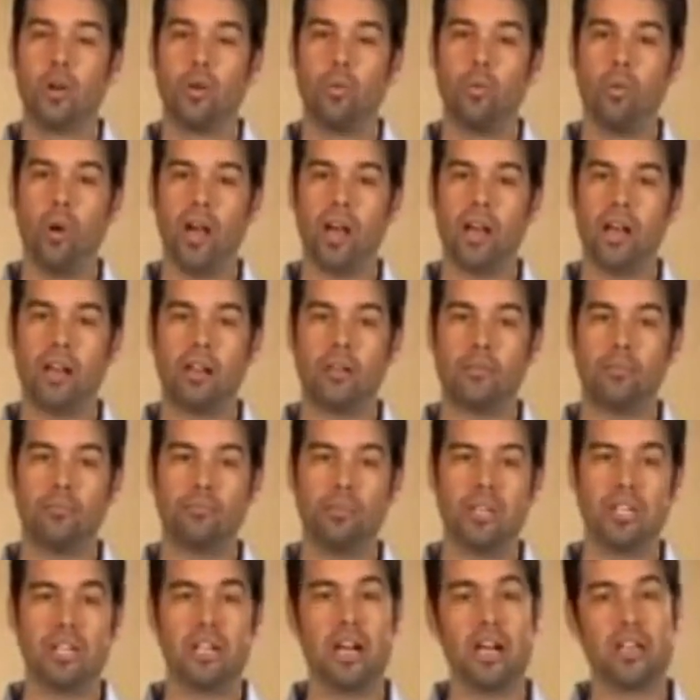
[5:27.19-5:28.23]
Well,
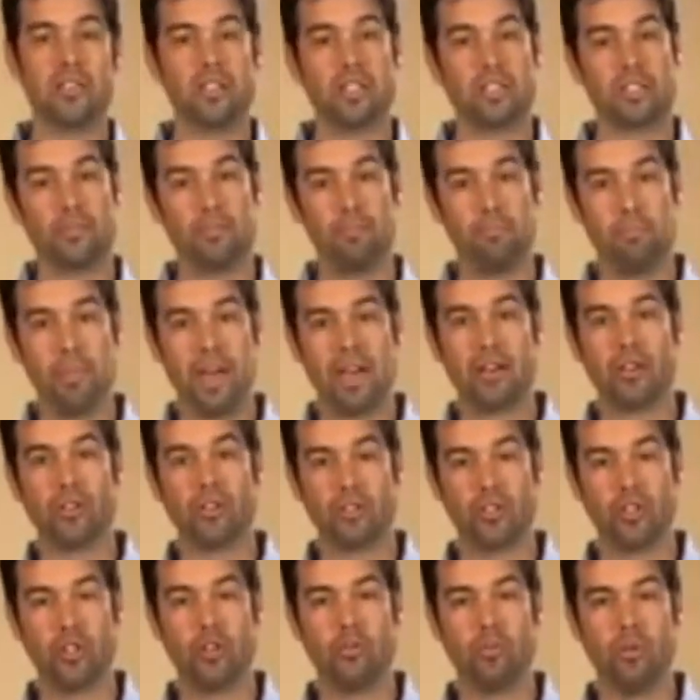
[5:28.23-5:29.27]
because it's metal
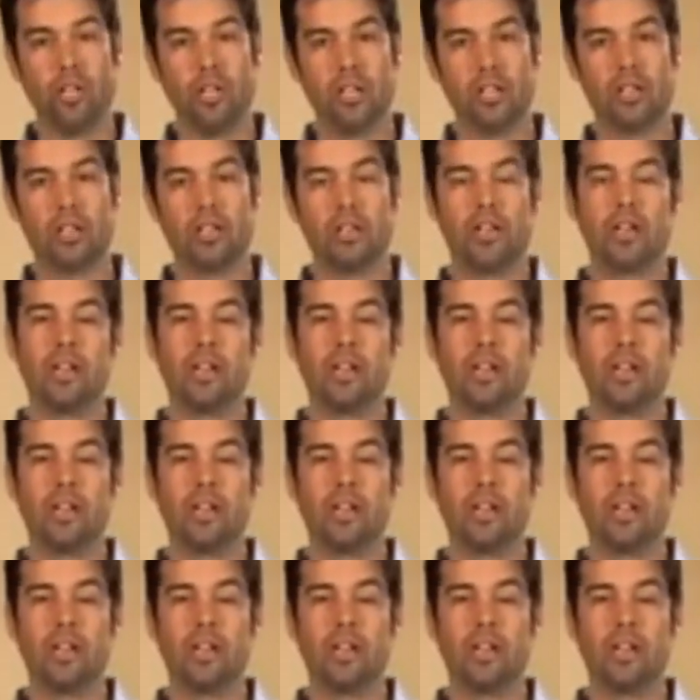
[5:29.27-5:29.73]
tubing,